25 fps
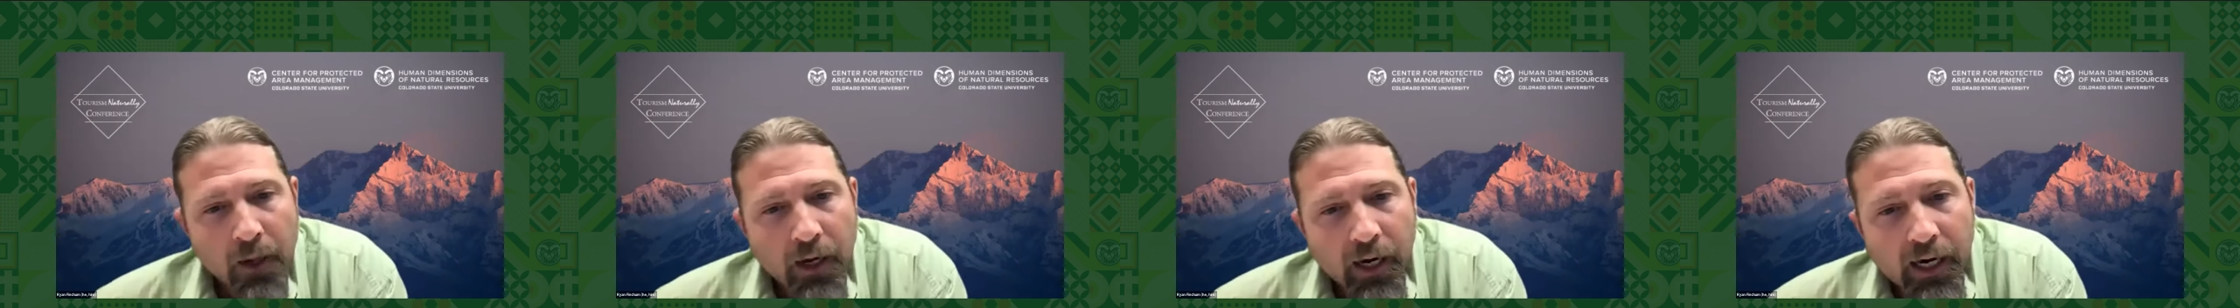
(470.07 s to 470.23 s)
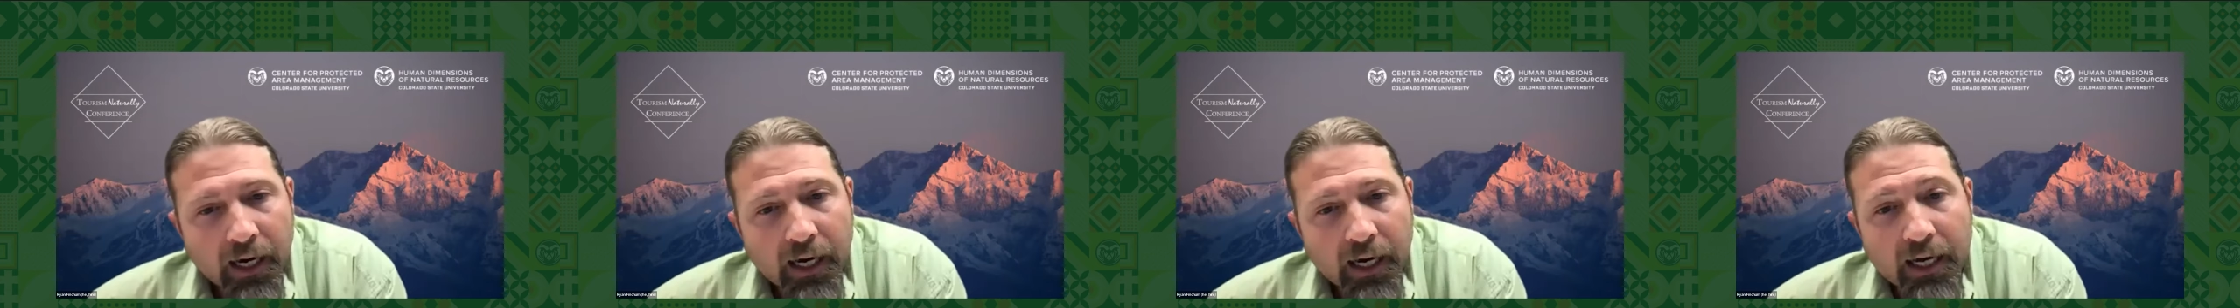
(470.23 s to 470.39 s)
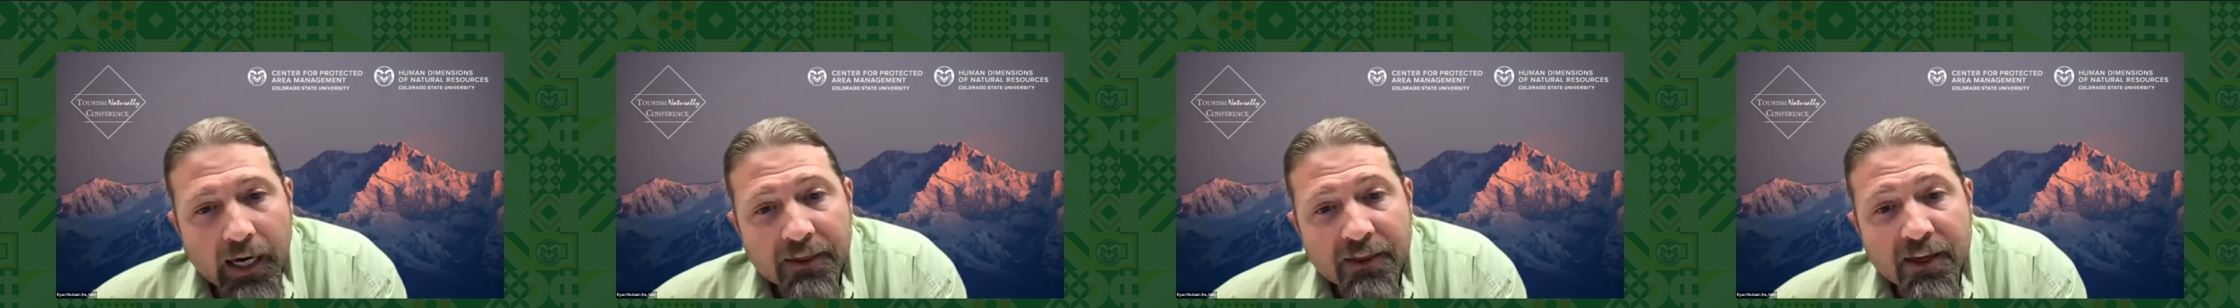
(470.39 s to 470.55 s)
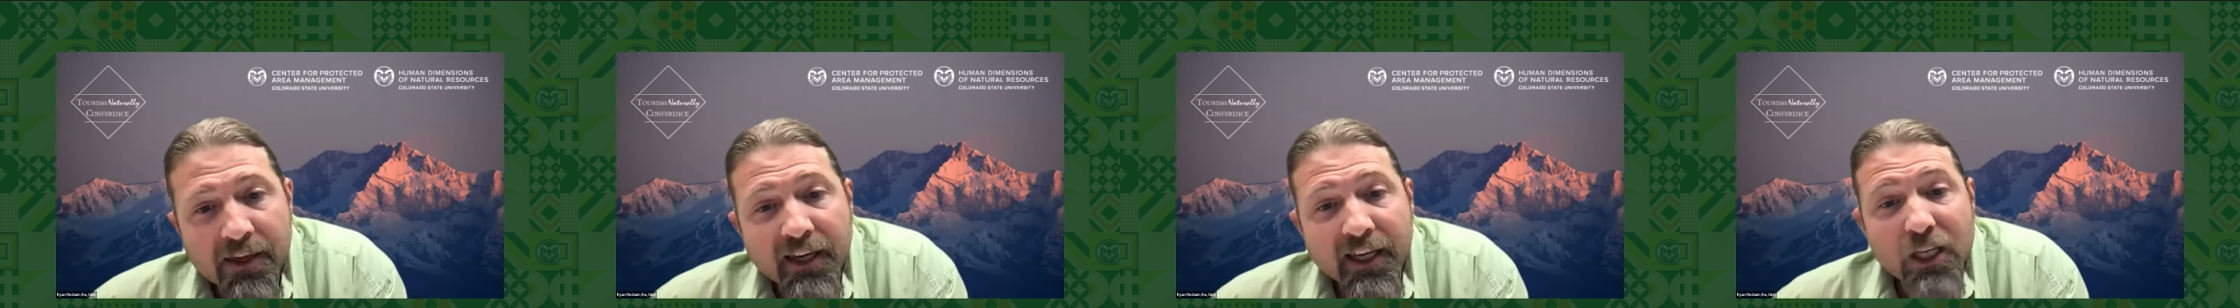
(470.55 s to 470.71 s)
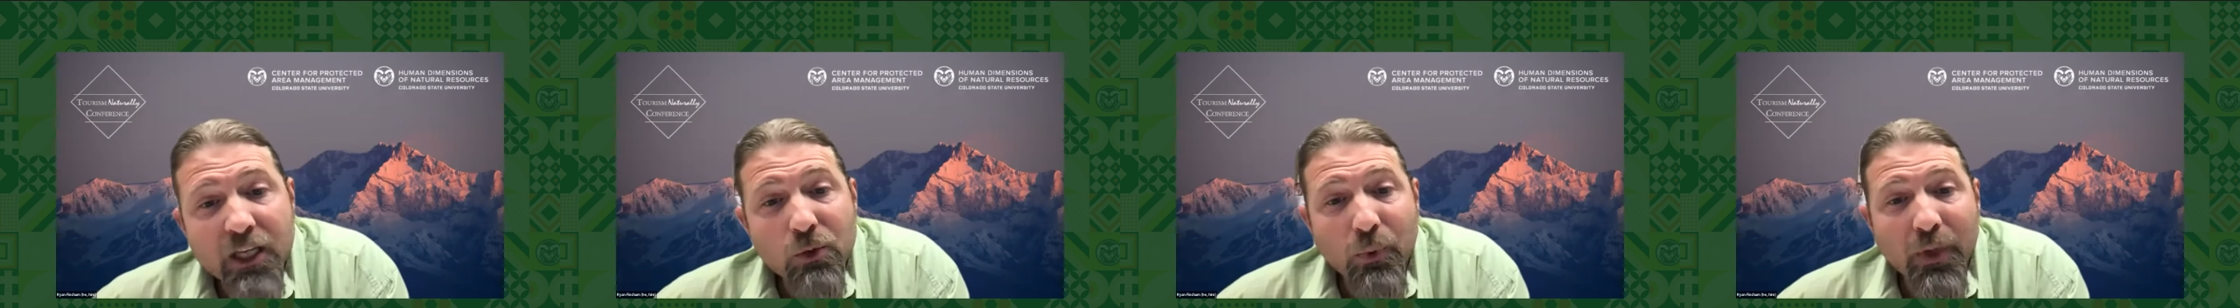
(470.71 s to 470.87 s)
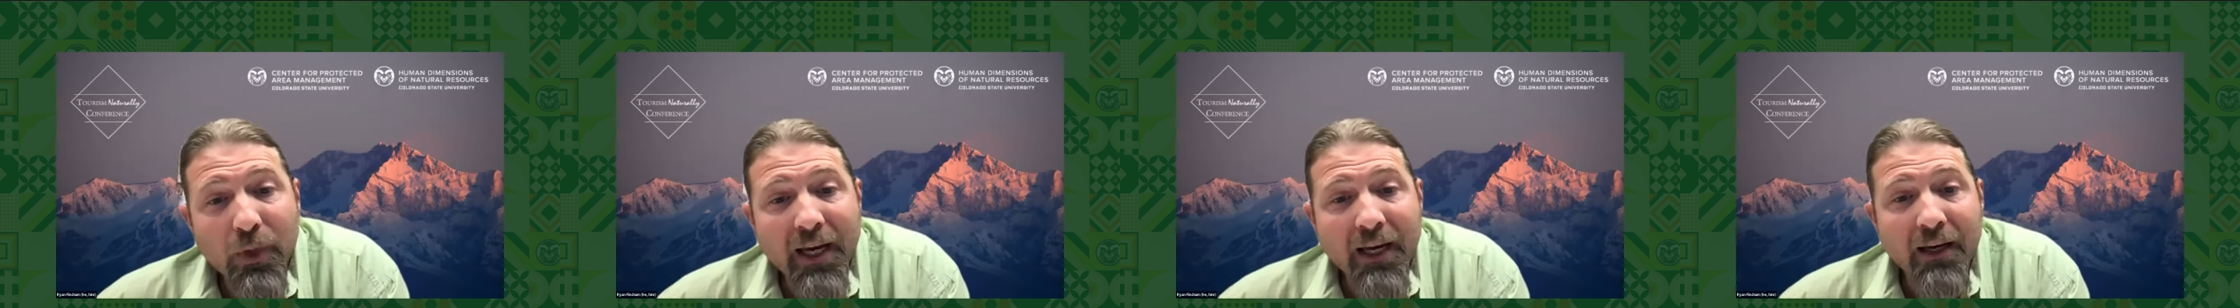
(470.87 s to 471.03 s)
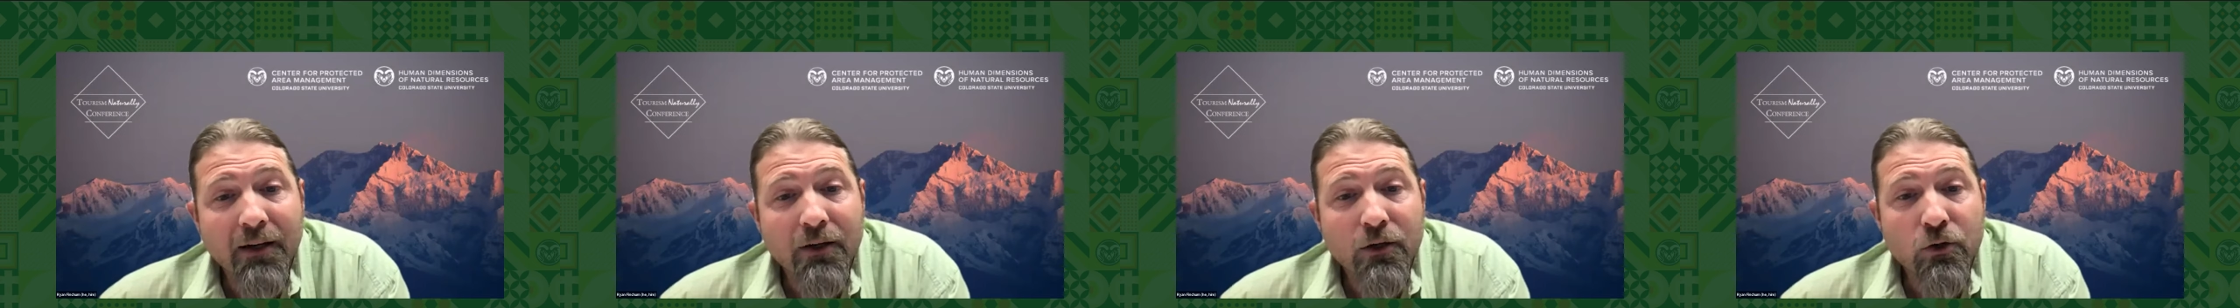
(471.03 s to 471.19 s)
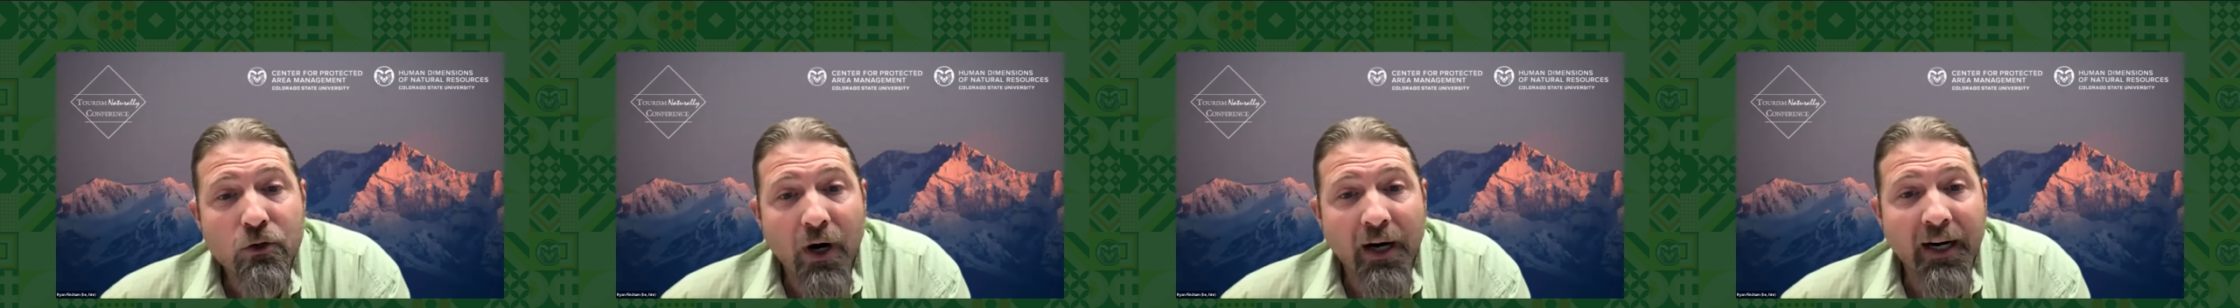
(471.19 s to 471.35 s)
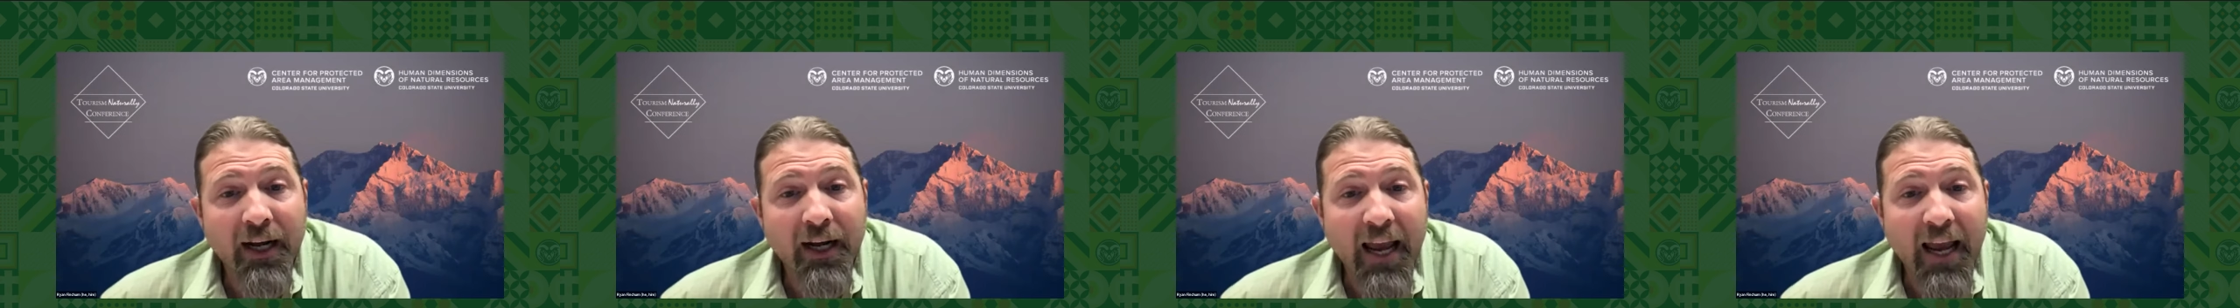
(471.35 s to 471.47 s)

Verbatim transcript: I, I think as we try